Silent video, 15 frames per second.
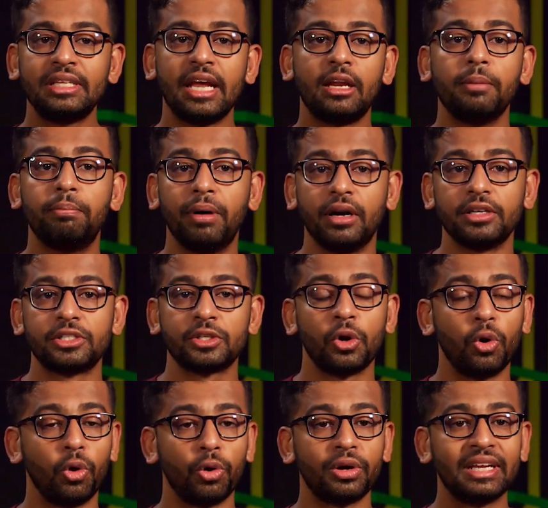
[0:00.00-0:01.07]
Data Bus,
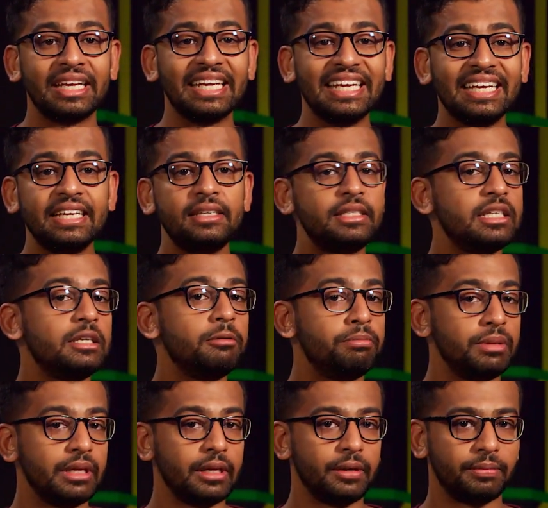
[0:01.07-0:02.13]
or
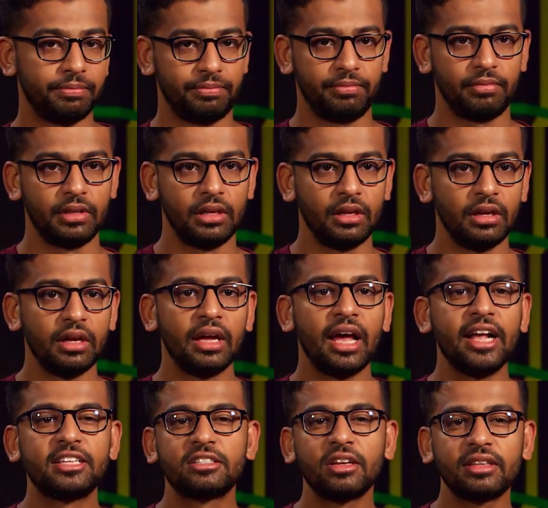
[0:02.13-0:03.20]
EDB.
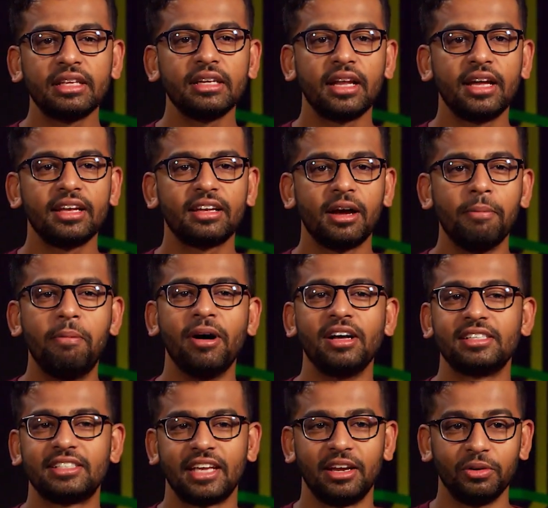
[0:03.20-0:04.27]
It's nothing like a
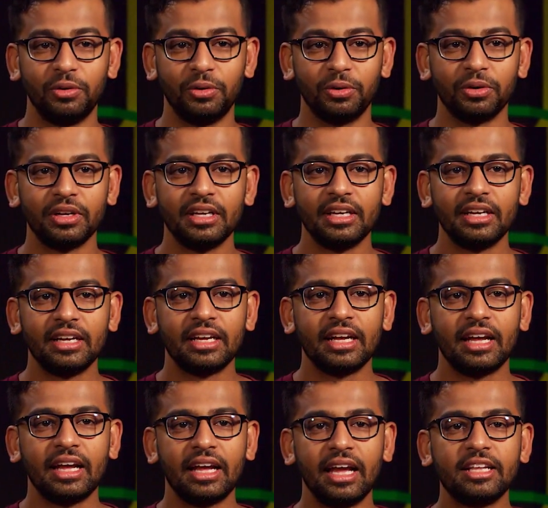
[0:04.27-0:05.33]
bus at all.
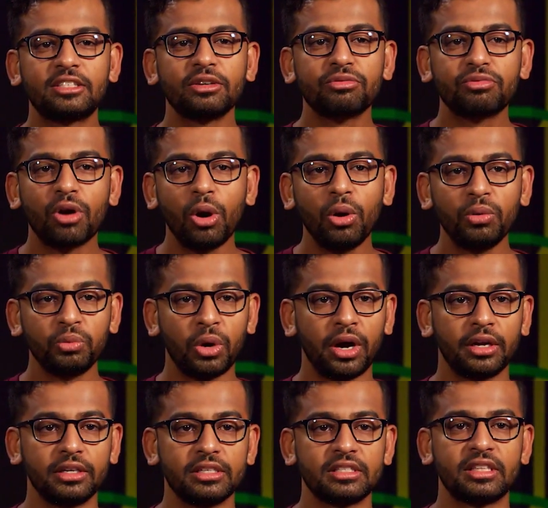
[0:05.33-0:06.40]
It's a row of
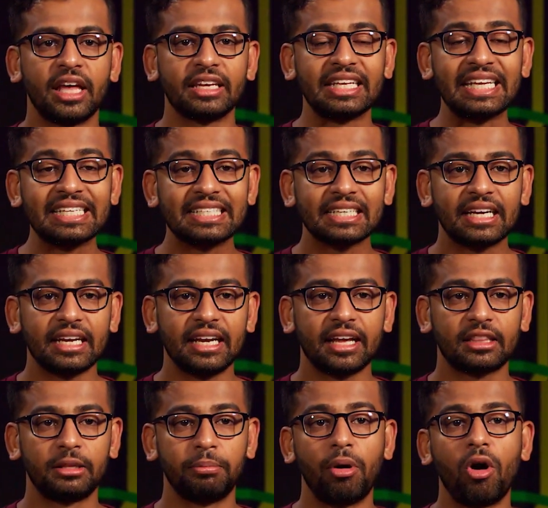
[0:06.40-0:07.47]
wires that
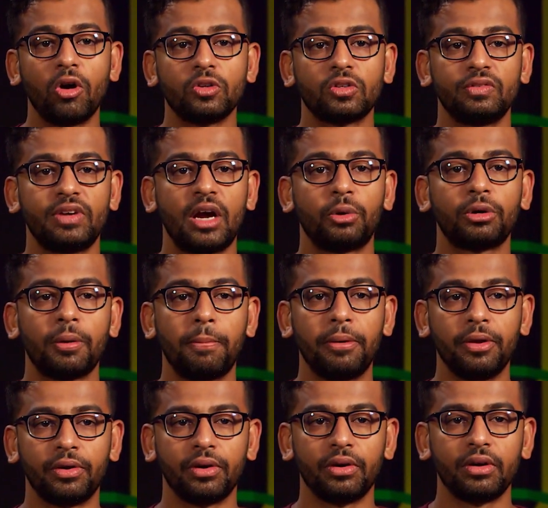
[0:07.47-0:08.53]
interconnect the parts of our
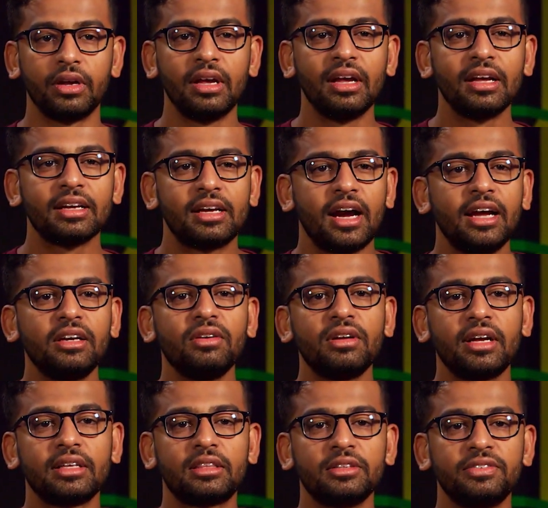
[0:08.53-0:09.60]
computer, kind of
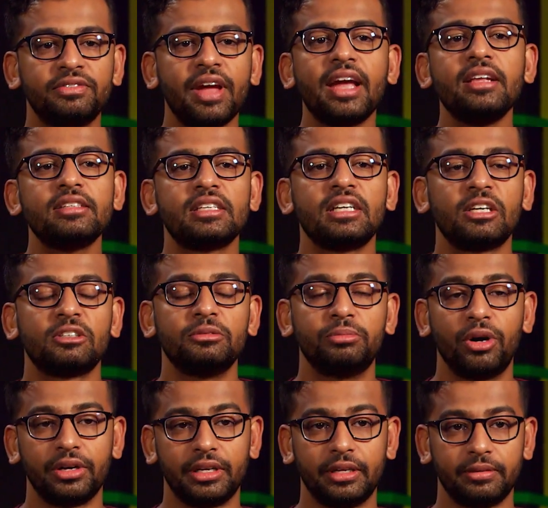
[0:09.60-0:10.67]
like the veins in our
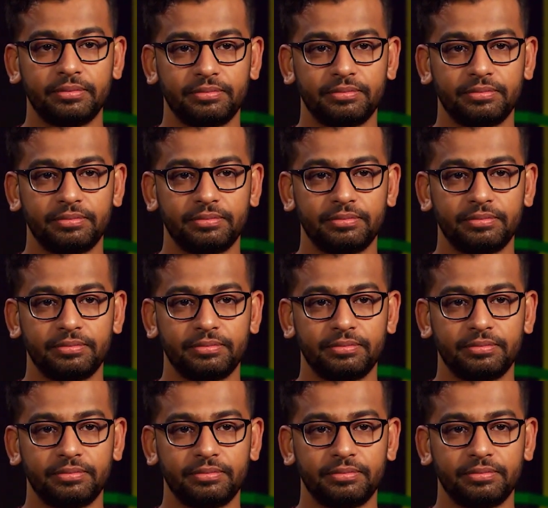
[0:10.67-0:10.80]
body.